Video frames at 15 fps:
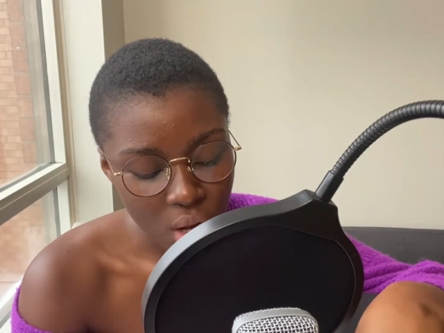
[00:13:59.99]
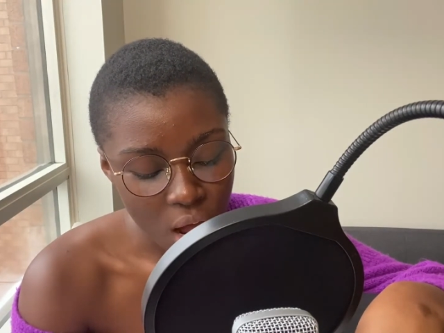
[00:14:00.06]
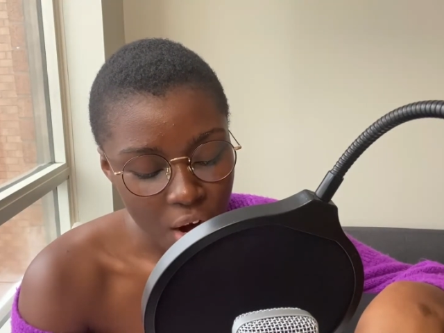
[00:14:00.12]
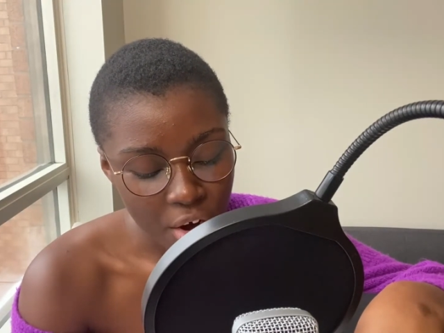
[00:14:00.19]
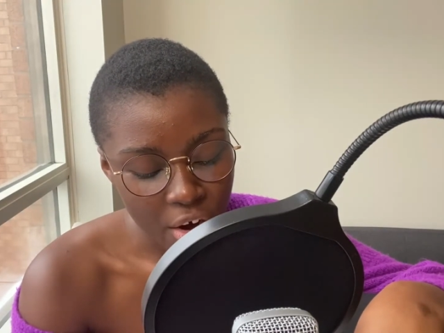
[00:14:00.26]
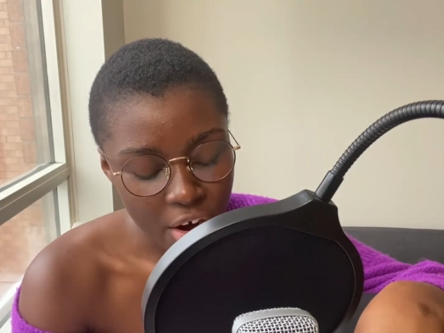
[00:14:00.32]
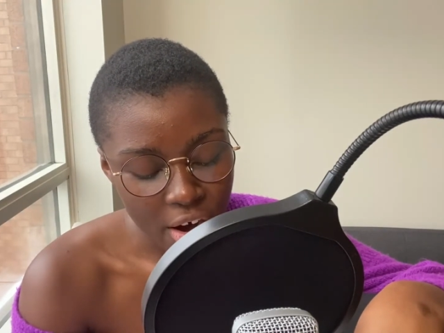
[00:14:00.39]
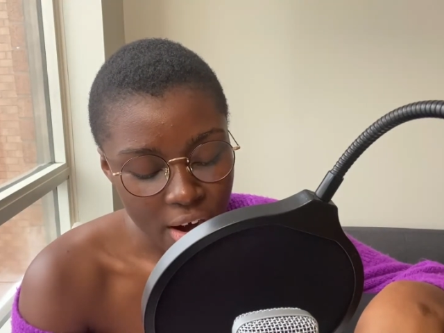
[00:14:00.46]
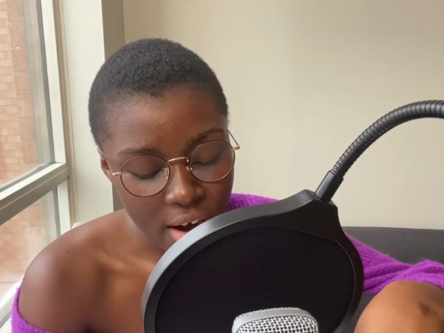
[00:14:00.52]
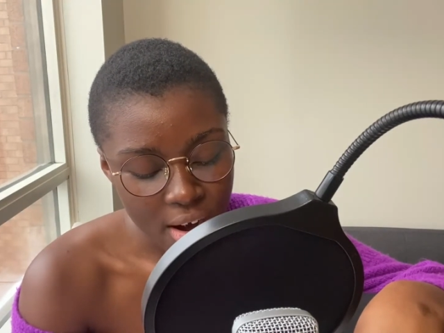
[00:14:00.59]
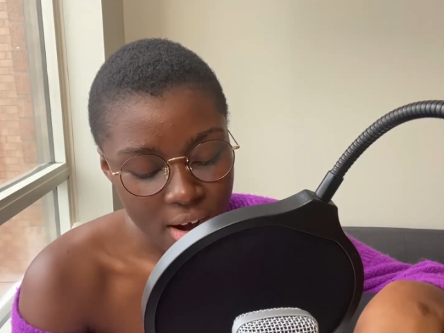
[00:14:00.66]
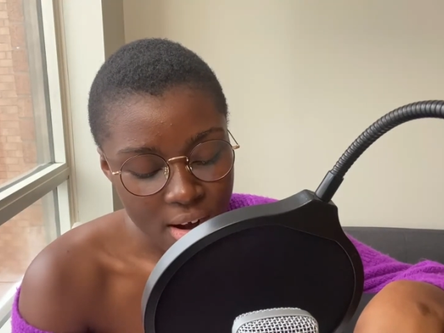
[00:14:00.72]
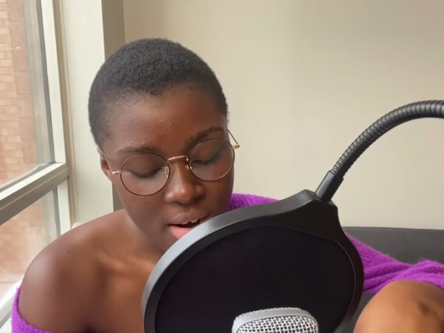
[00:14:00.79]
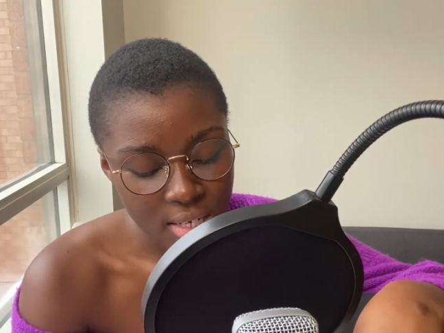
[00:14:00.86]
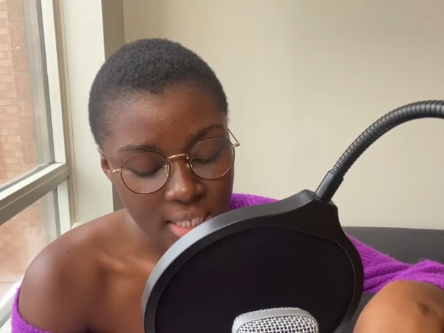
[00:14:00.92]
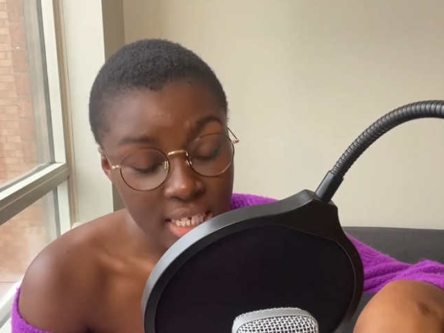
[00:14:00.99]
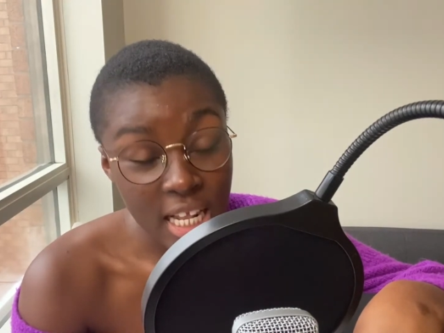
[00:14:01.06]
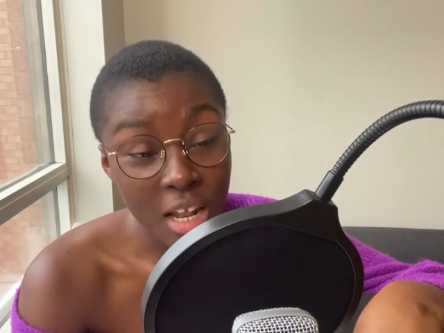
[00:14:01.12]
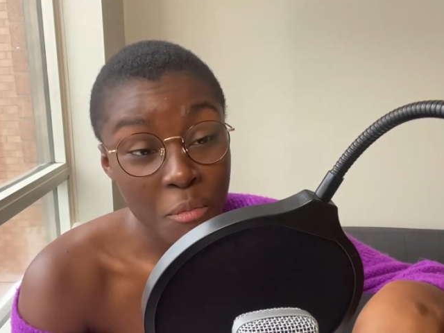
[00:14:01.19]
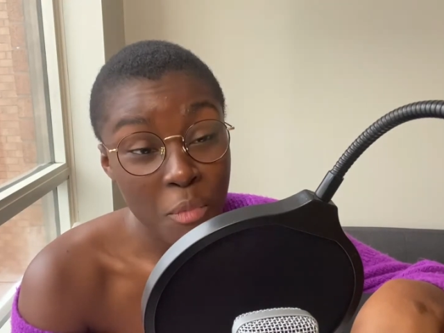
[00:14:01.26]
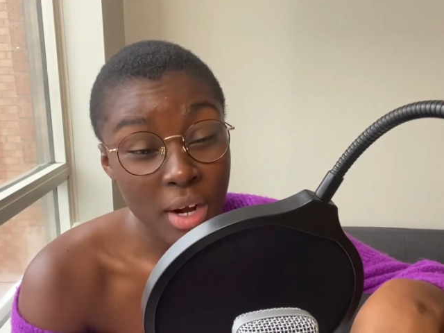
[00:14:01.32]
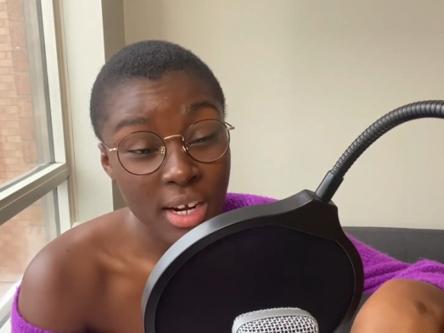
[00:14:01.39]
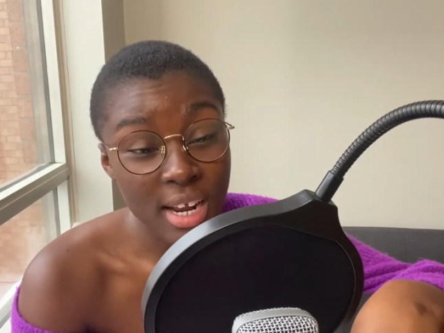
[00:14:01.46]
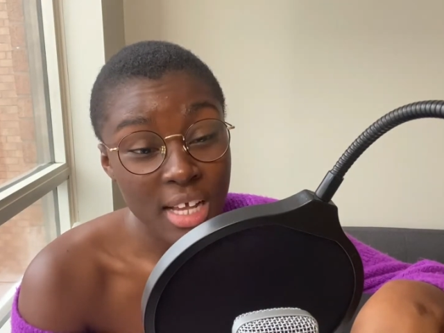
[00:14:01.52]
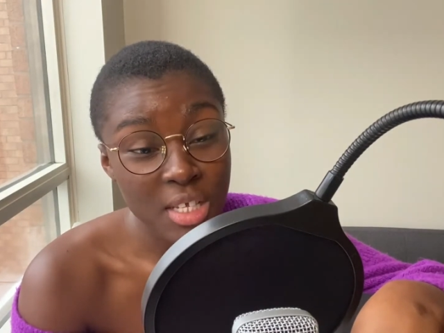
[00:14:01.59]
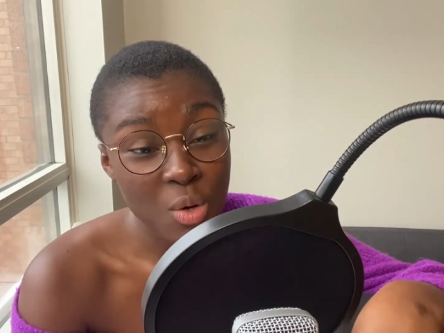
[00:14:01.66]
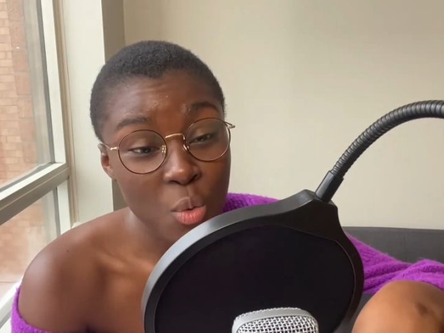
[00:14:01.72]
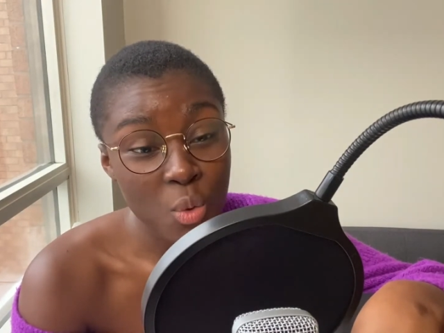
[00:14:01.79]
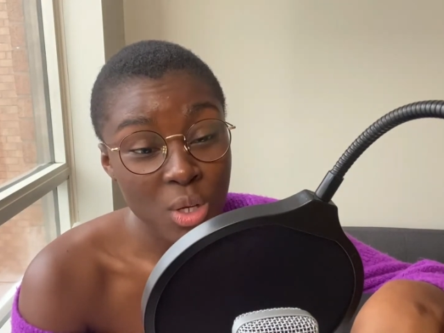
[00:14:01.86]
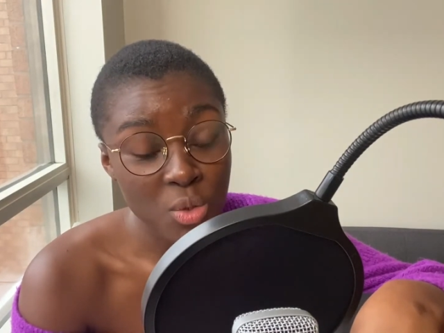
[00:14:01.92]
longer celebrated
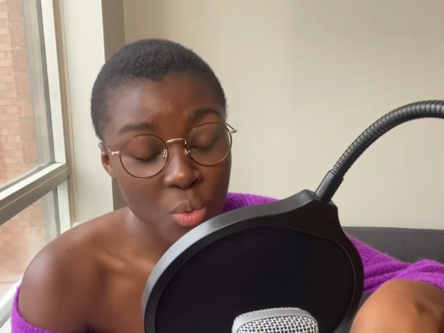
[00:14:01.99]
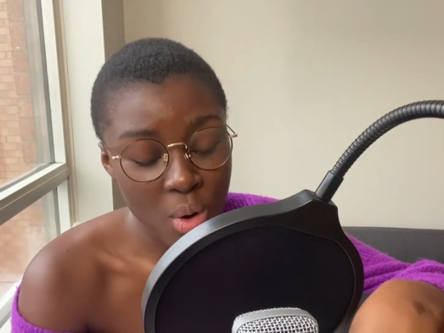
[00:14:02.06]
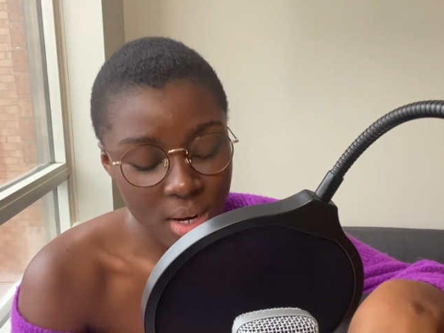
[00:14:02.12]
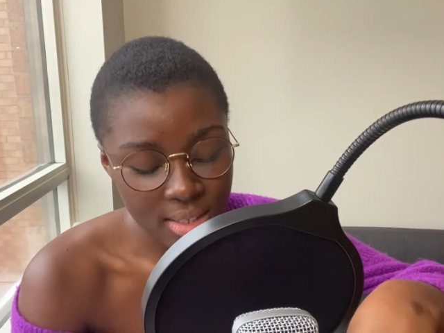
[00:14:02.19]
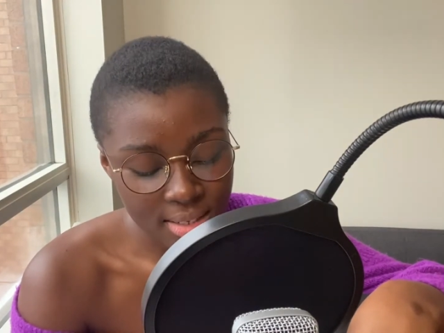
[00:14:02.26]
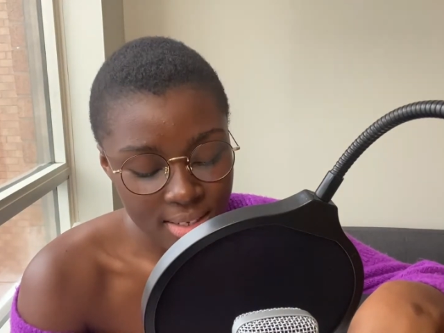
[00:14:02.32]
as it was once